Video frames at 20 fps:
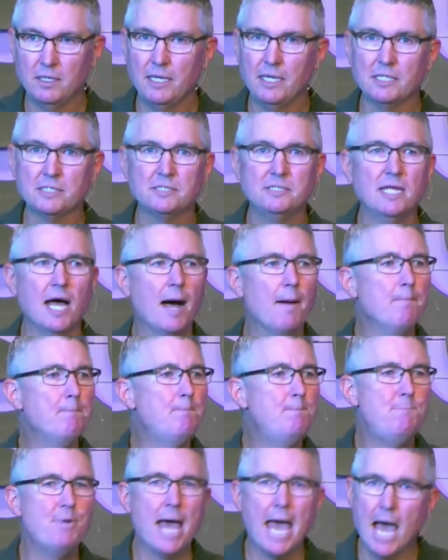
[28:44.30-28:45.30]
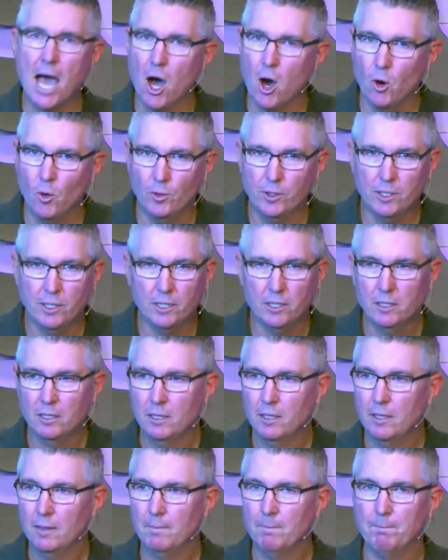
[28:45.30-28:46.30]
He is not bound
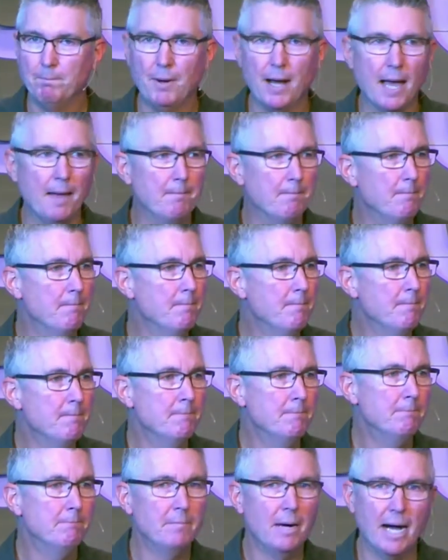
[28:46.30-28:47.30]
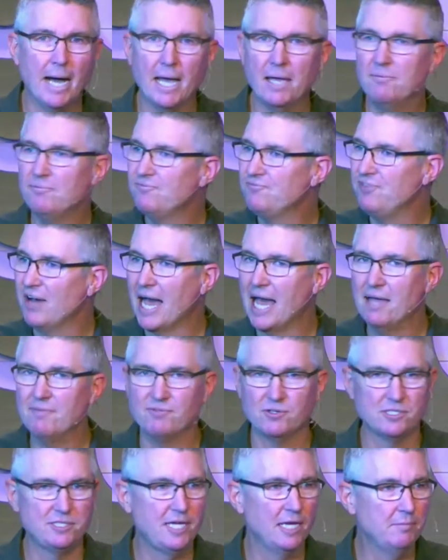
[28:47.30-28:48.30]
by my
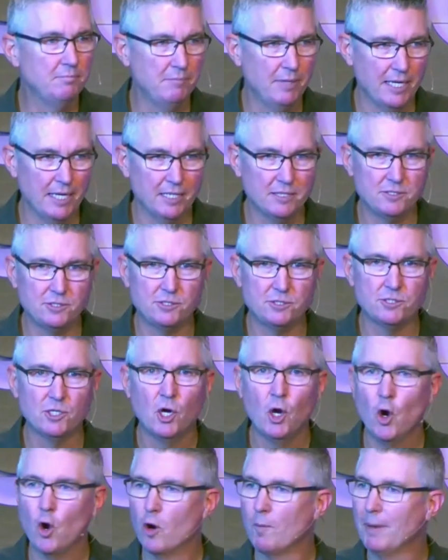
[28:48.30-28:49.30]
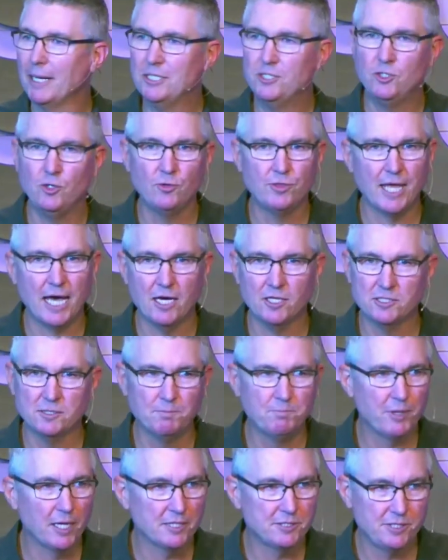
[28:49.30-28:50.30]
5 or 10 minutes or my
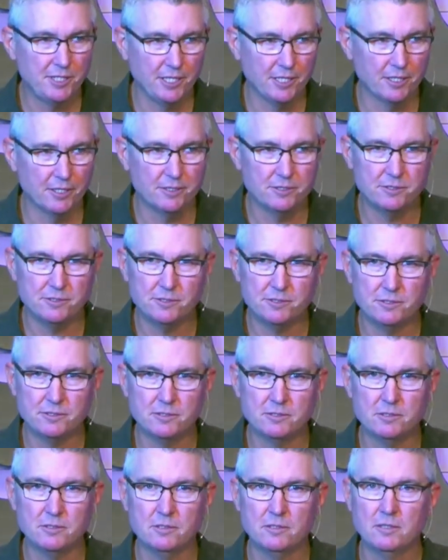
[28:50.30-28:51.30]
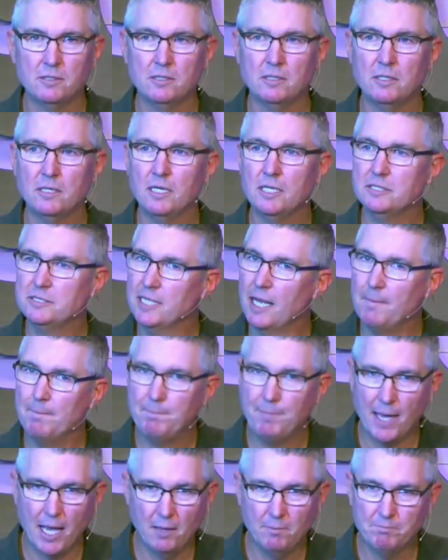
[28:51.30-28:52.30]
2,000 plus years. He's
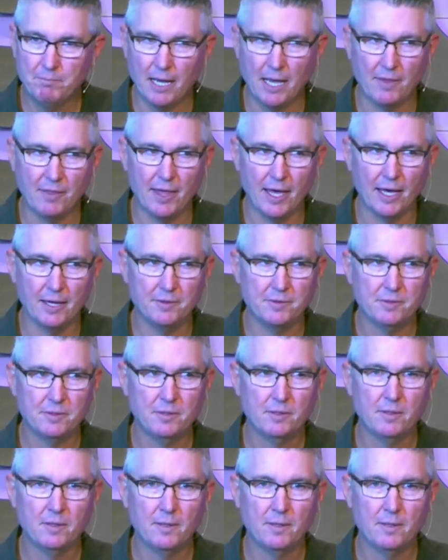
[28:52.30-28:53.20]
not bound by that.